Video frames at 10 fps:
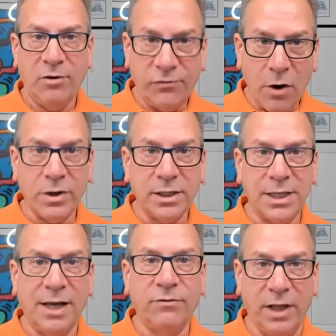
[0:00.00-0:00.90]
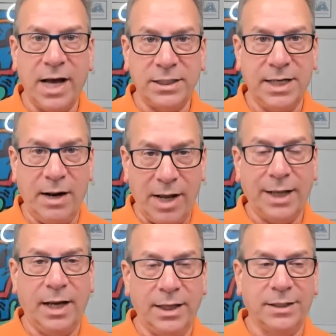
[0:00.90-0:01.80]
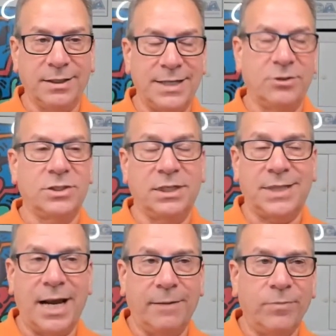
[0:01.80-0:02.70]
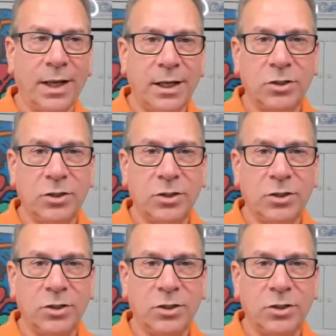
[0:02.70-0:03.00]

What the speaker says: Focus and velocity. Now, I'd like to take just a second